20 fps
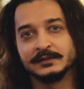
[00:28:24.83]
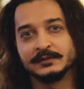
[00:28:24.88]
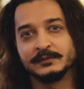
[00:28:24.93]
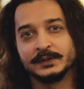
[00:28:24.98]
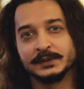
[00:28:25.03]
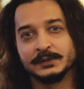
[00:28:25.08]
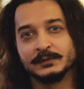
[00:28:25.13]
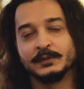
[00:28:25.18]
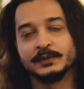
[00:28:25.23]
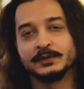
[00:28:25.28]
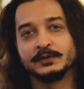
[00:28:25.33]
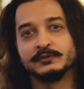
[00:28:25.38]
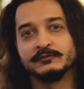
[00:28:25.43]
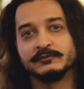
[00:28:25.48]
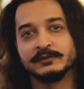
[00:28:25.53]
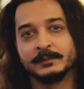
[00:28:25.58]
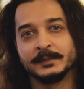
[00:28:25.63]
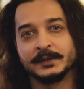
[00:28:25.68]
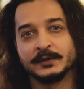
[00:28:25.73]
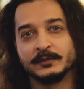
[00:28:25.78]
when you want to do
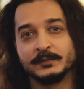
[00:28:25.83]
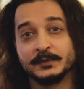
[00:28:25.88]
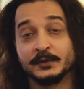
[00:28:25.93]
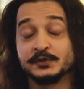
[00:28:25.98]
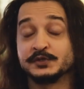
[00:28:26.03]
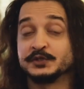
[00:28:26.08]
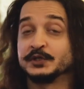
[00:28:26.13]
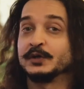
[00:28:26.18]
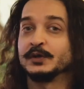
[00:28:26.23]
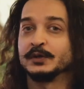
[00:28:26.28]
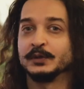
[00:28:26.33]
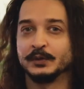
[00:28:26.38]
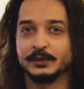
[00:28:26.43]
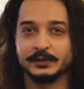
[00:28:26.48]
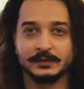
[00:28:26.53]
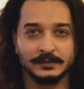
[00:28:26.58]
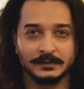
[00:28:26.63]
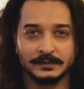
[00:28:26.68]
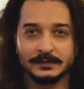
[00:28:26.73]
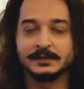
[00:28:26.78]
flamenco, because you're
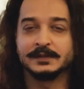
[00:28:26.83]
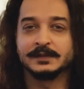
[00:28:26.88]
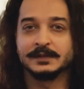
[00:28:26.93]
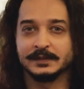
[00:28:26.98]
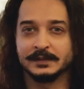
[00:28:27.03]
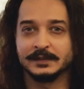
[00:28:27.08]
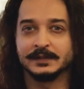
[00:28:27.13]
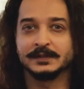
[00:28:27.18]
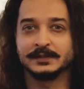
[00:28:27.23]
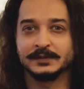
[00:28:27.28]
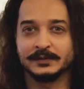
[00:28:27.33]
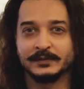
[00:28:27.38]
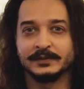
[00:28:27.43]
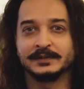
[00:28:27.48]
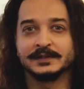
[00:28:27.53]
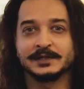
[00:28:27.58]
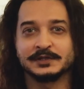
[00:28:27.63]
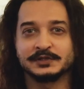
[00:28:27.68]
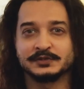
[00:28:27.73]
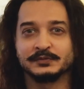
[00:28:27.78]
alone. You're
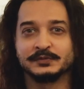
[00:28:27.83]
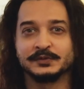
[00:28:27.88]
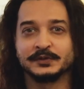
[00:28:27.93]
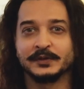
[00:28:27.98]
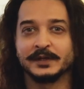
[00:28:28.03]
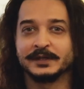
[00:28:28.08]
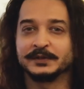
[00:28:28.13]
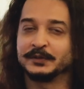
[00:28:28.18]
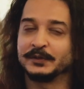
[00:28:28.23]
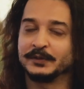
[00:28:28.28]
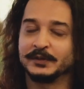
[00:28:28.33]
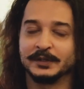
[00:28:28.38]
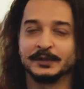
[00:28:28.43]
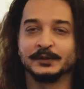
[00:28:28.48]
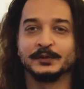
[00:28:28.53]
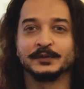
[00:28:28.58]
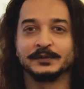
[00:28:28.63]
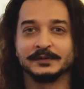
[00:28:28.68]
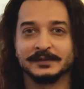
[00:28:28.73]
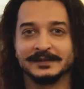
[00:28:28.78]
in the studio and you're
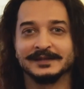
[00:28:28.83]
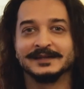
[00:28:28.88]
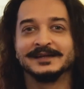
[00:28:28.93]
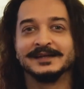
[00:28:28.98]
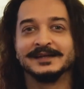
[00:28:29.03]
alone.